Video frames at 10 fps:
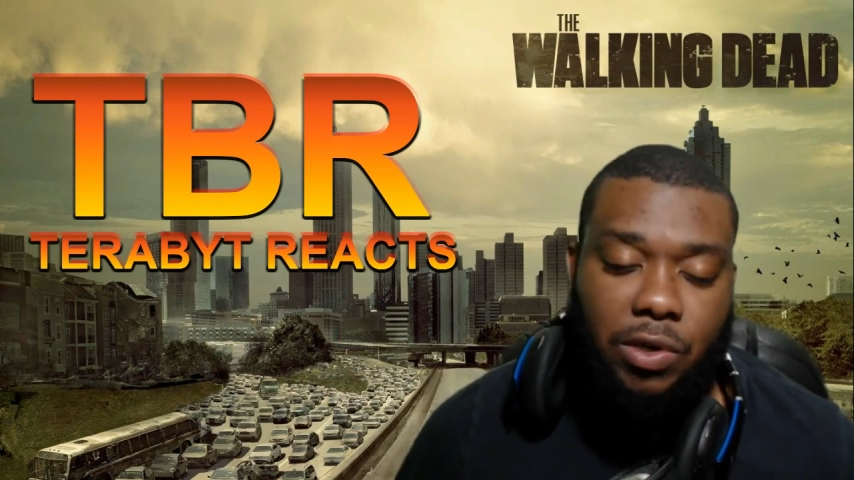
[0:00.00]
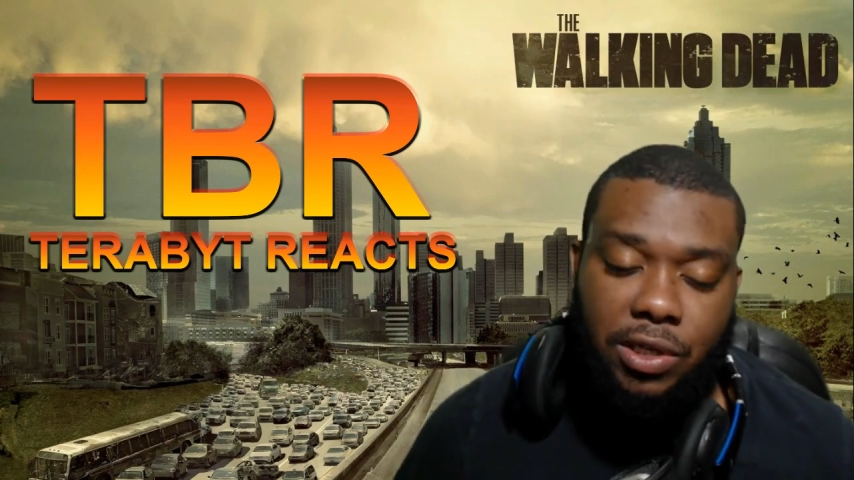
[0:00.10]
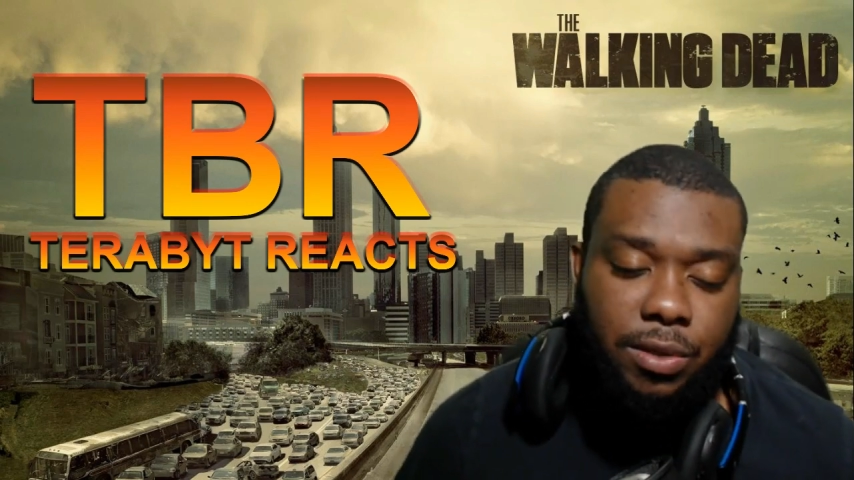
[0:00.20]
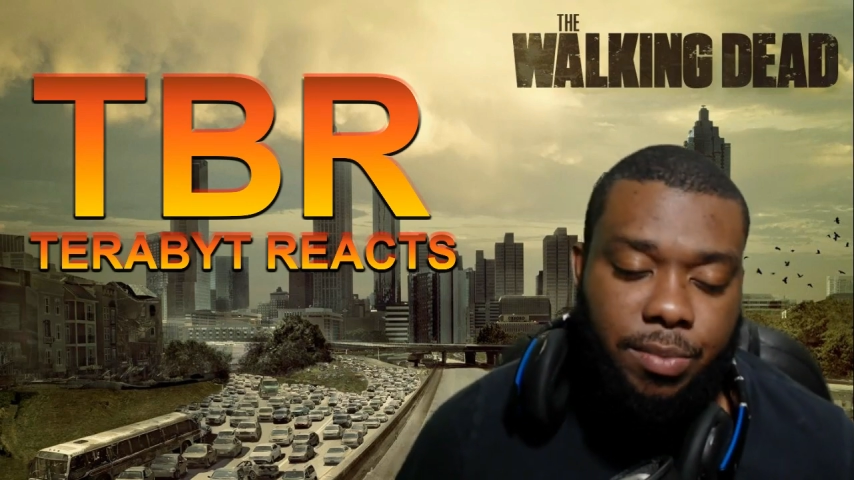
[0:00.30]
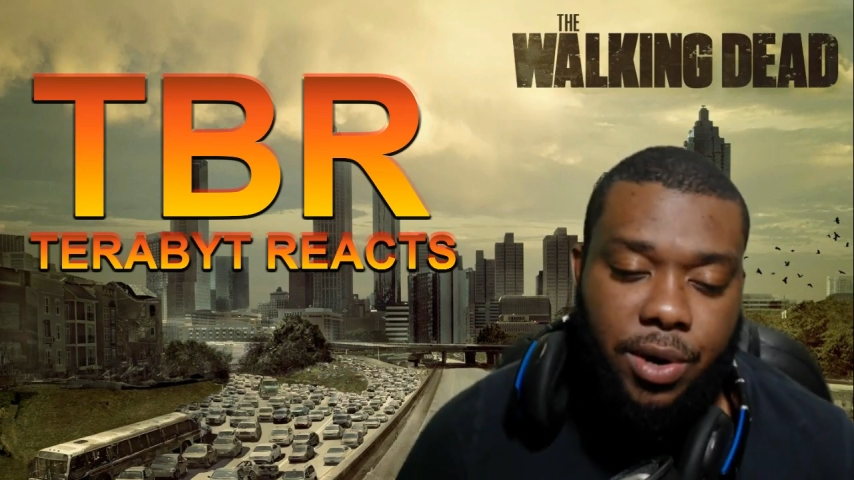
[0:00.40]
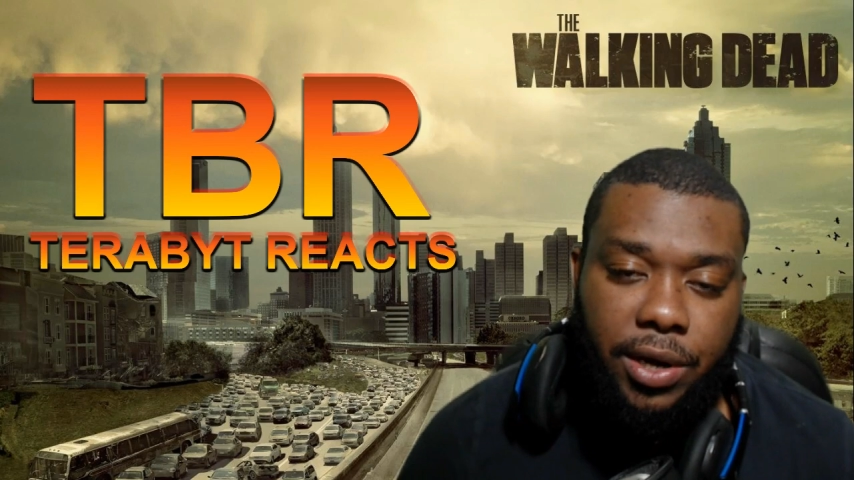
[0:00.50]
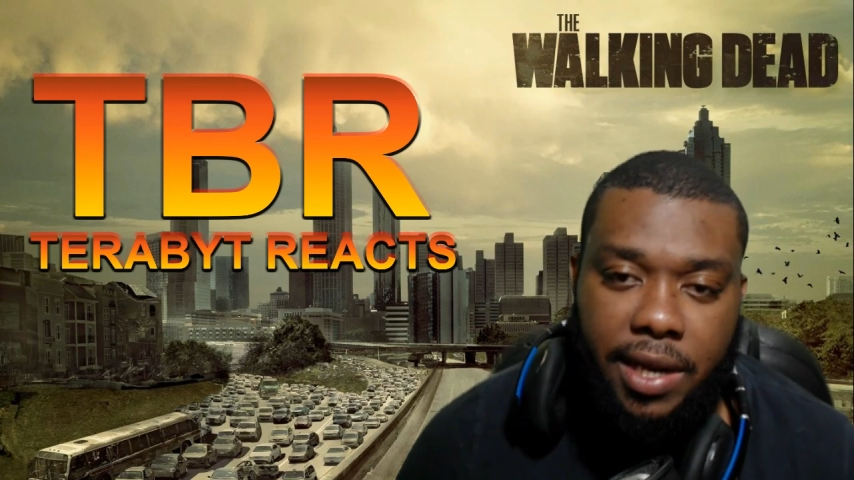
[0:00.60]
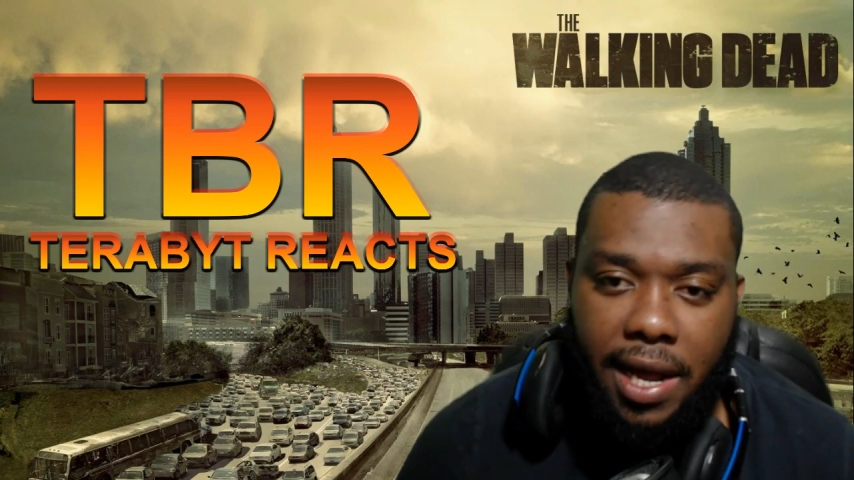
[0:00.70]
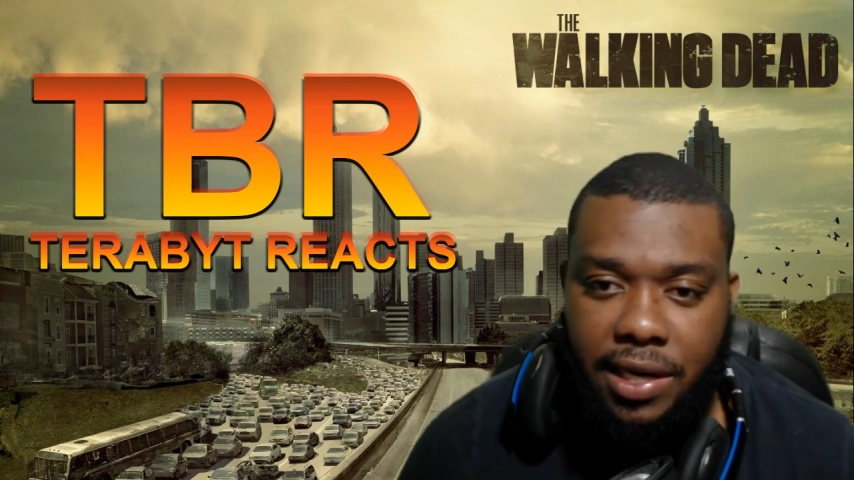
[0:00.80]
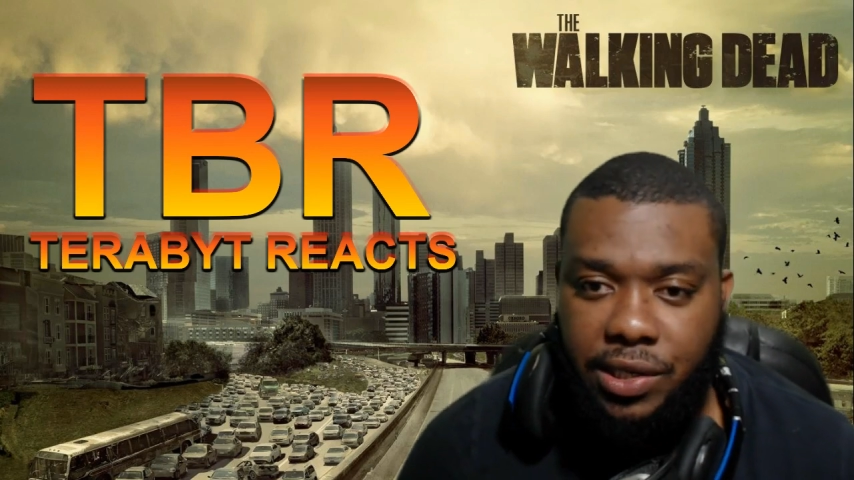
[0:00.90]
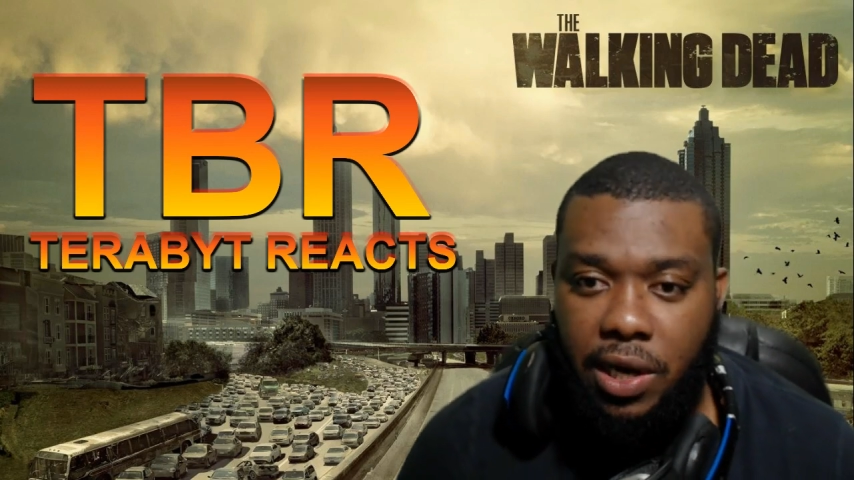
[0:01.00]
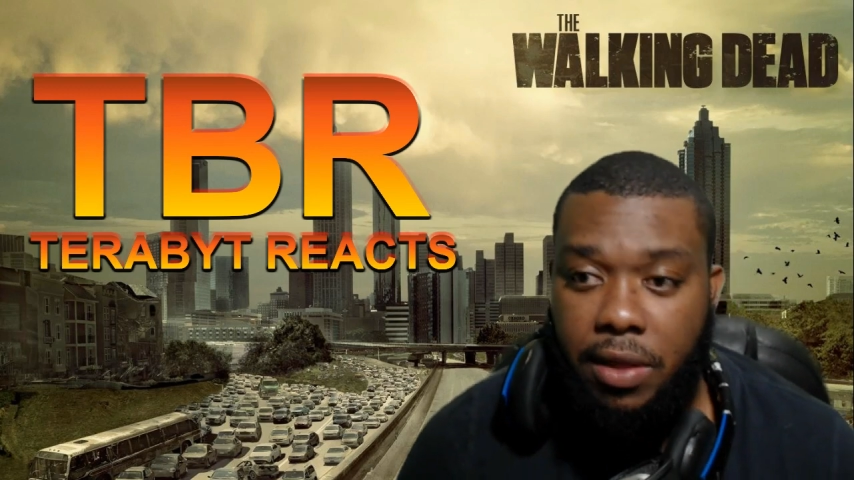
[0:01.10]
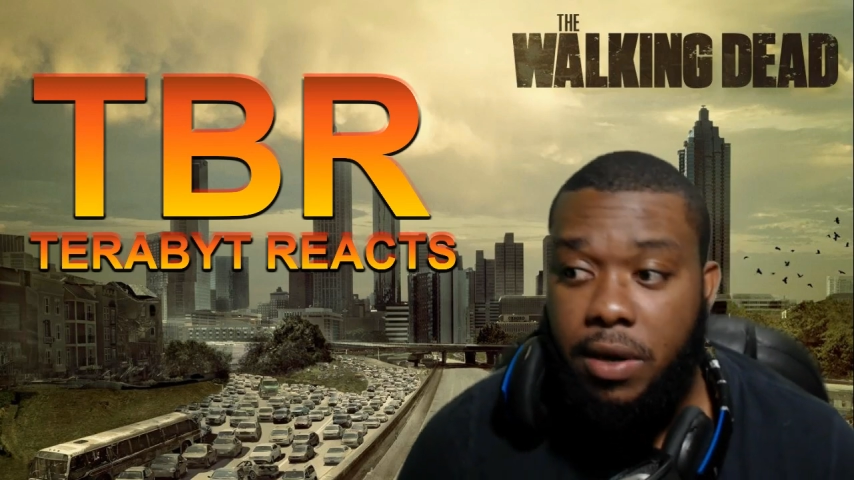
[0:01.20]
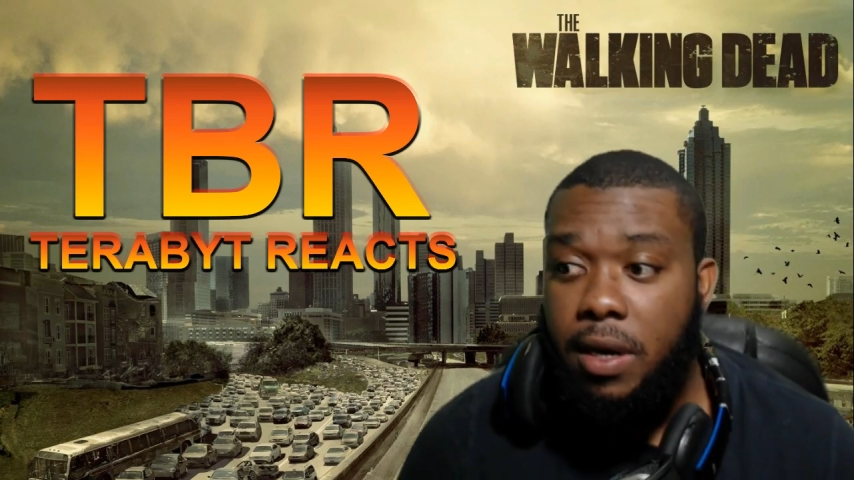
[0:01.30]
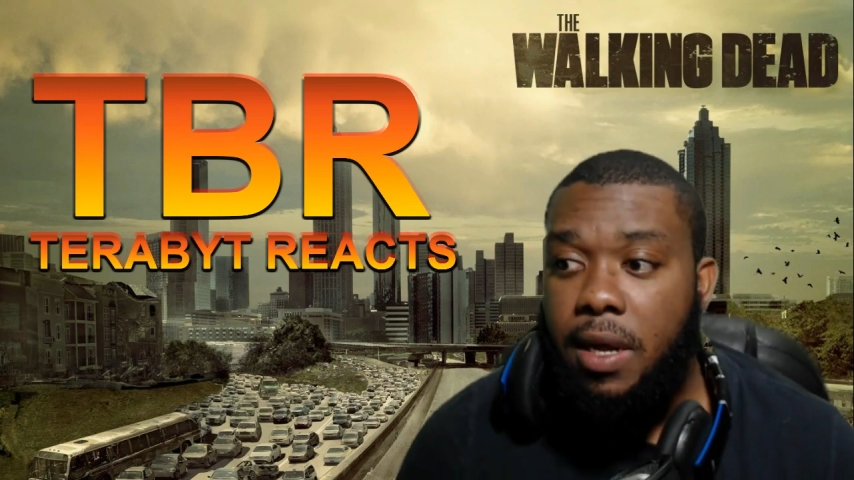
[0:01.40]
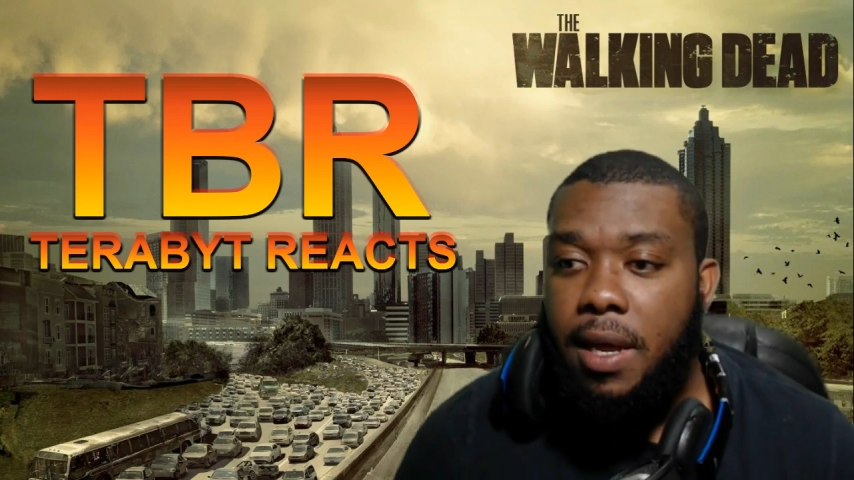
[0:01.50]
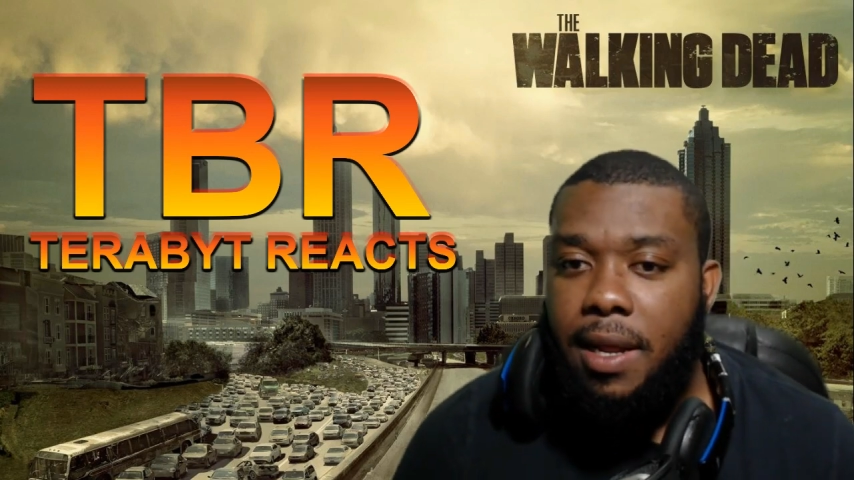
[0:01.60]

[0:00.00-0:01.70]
were smirking at each other.